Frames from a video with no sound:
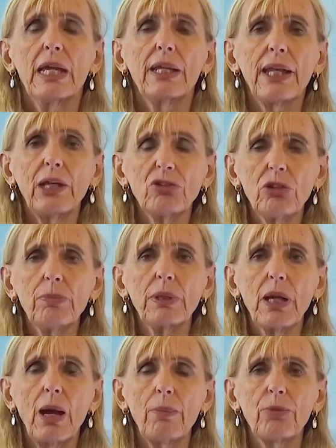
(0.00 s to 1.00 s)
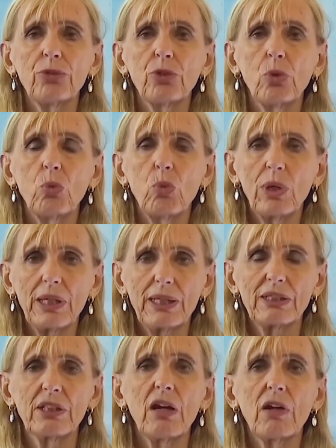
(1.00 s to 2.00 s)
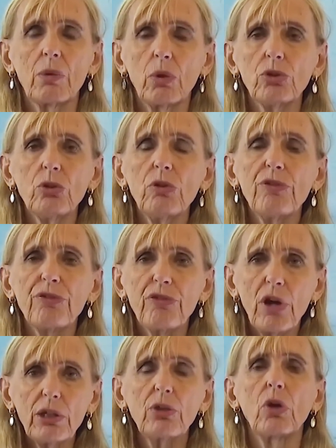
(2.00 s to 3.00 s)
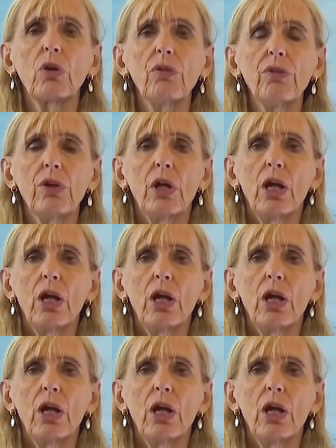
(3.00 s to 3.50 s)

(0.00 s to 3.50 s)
It actually becomes your weakest area. What you're afraid of,